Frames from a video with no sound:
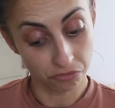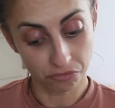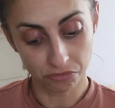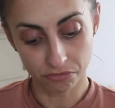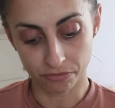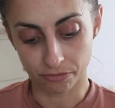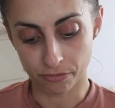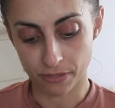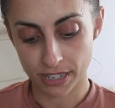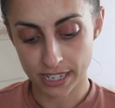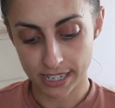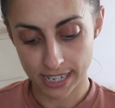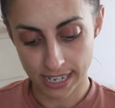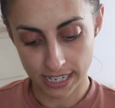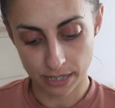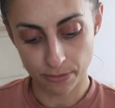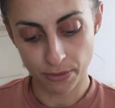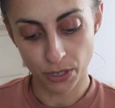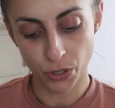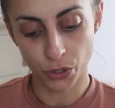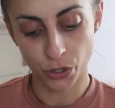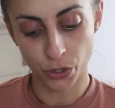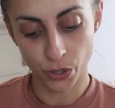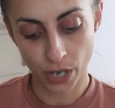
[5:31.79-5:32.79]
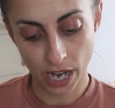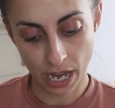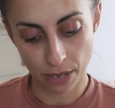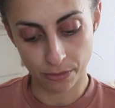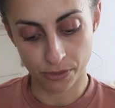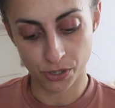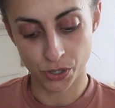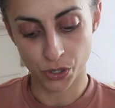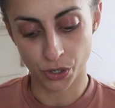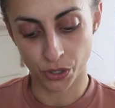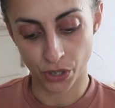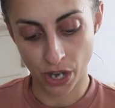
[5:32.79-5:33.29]
hmm, sesame oil,
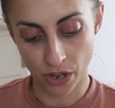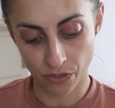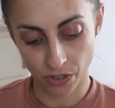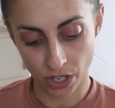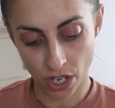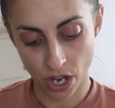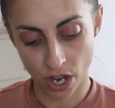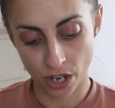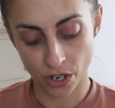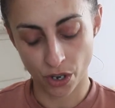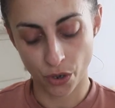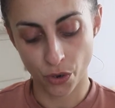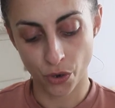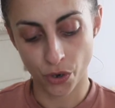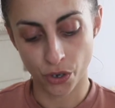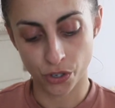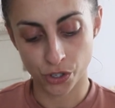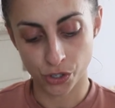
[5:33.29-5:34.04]
almond oil, avocado oil,